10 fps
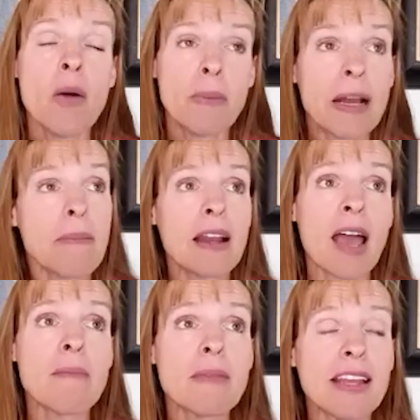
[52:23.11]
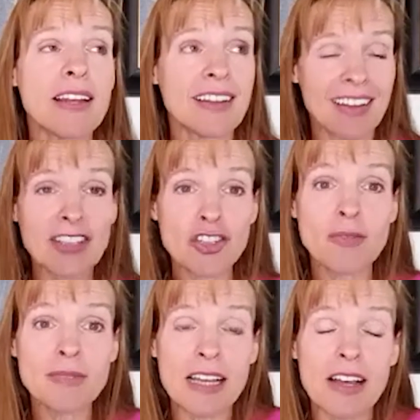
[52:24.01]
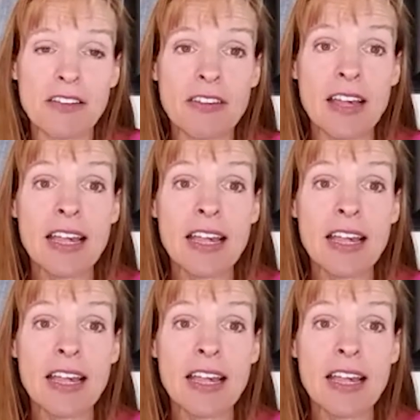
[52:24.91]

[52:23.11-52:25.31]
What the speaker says: but I mean in terms of